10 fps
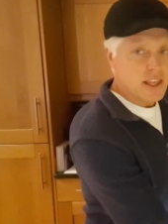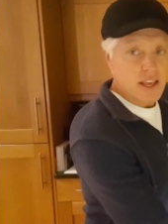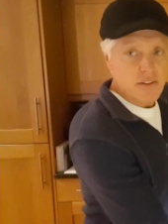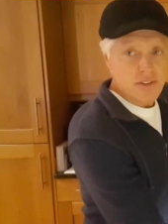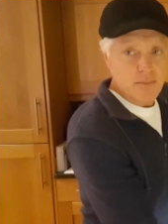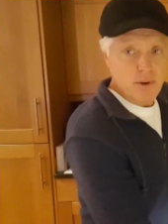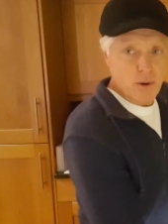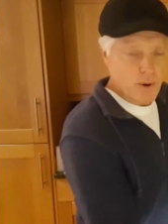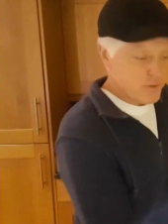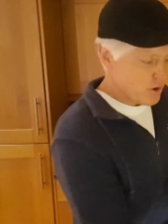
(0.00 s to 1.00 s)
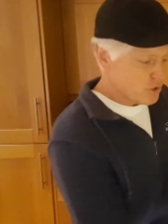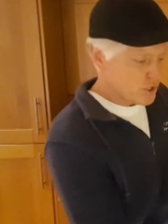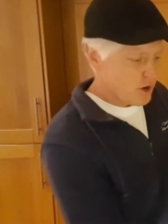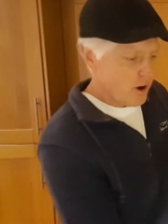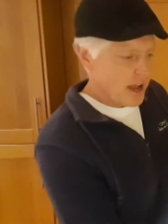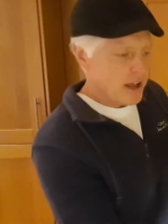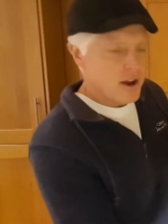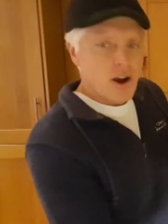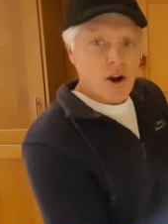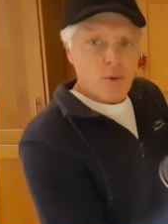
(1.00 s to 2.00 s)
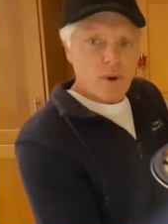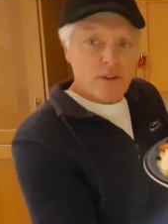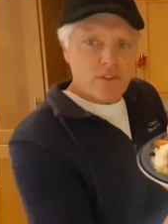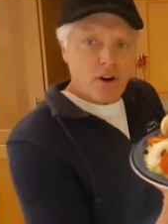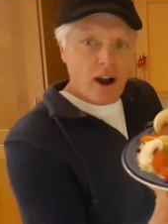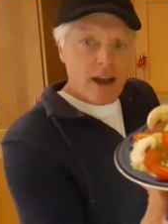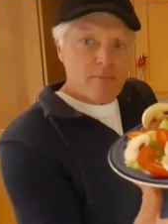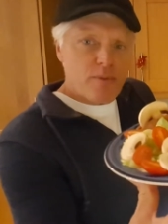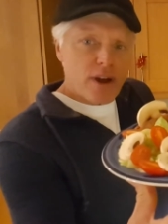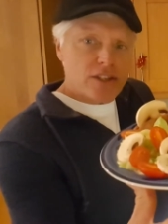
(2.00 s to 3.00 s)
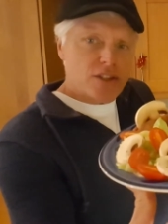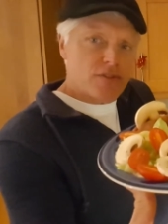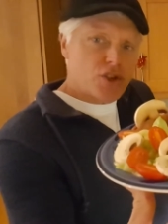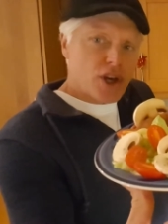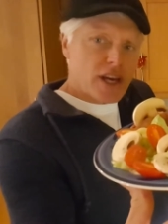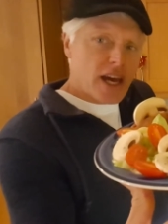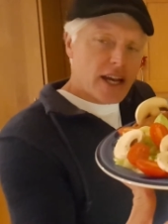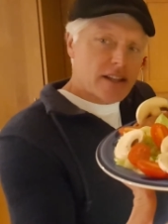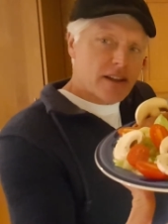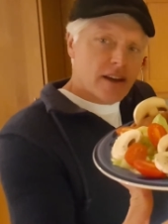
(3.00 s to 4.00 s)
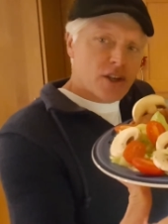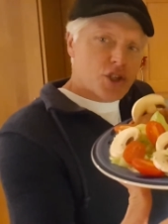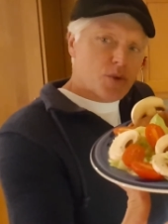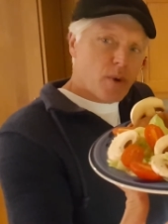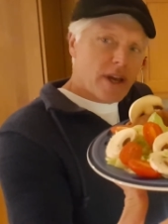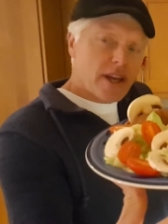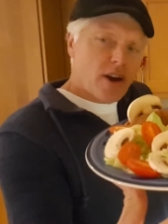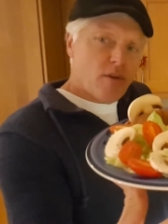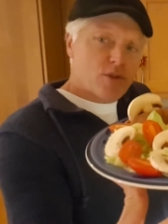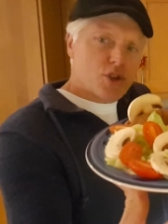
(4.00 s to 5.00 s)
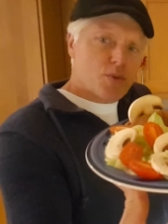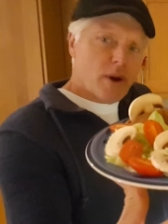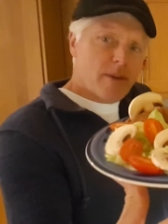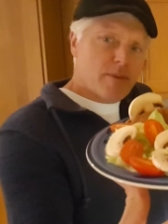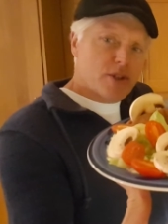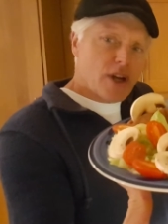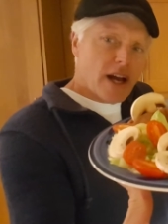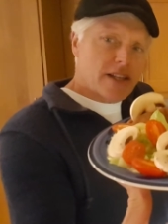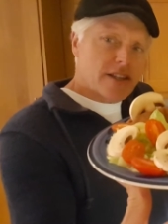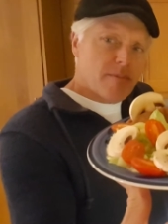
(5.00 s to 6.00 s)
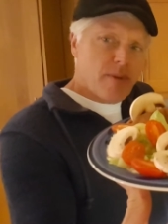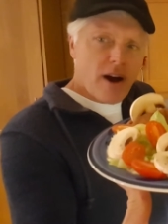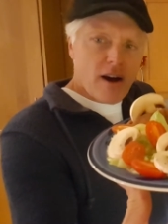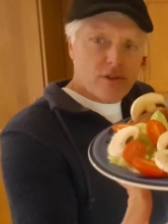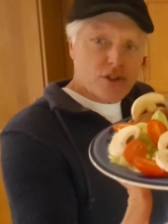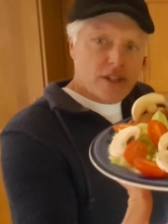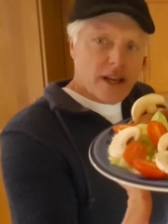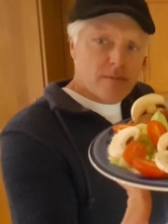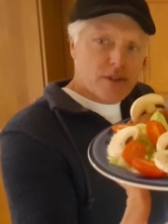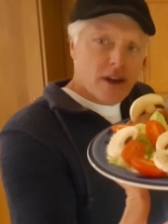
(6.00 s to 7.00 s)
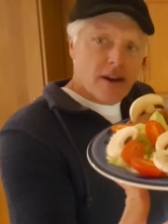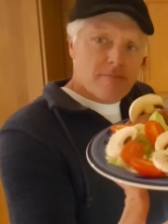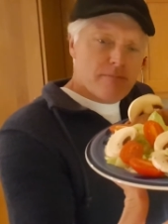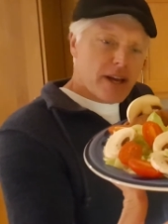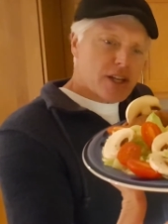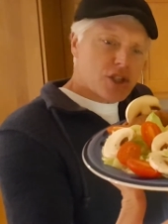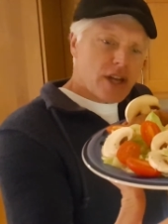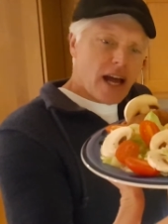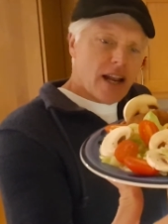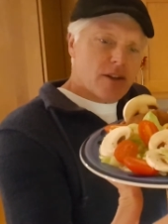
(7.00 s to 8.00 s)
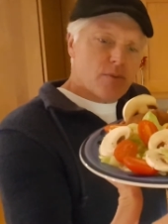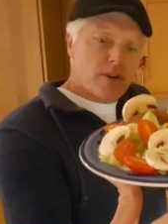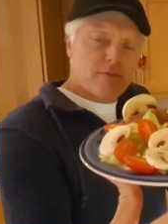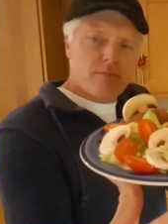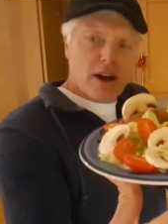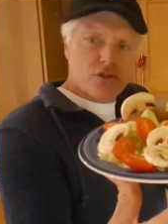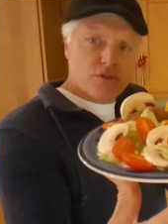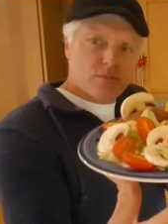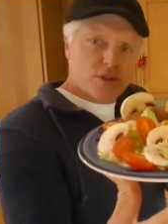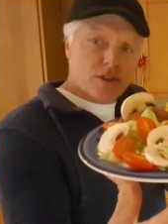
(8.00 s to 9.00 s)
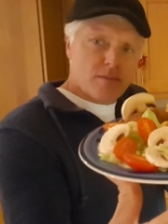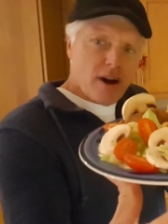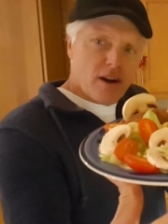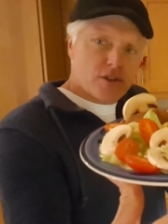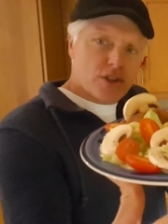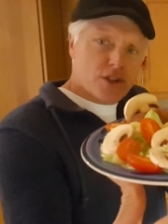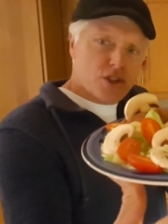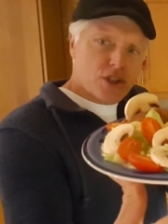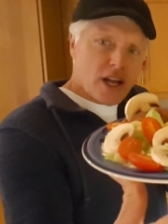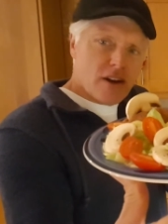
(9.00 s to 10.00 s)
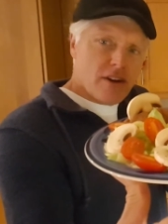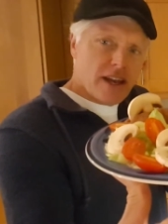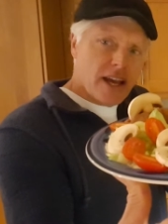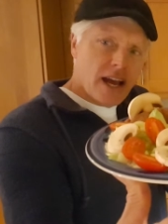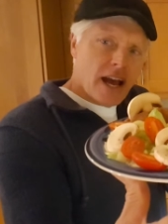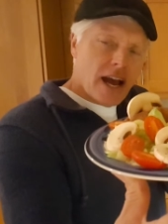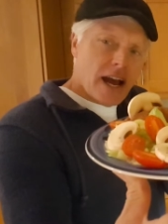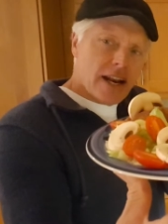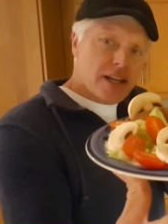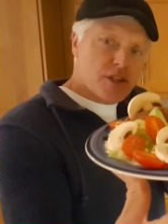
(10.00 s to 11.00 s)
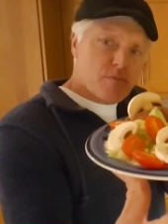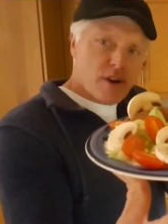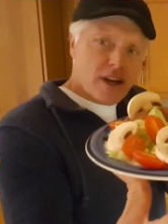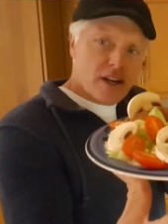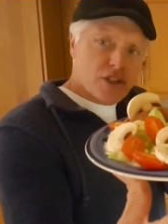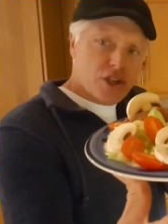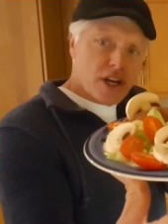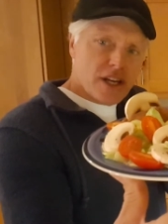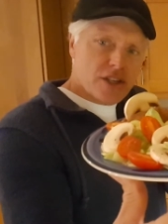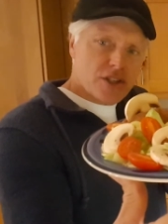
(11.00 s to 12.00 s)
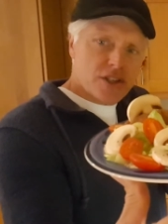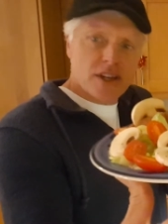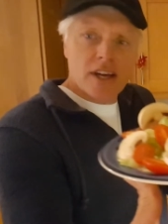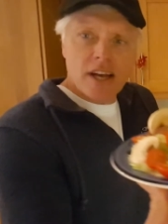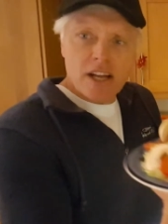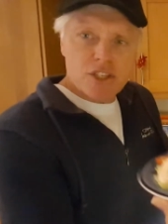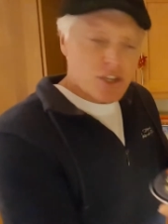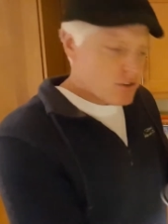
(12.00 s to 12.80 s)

the evening meal with you tonight. We've got a breast of chicken, sweet corn, sweet potato, parsnips, mixed salad with mushrooms, tomatoes, celery, and a sprinkle of cheese. It's a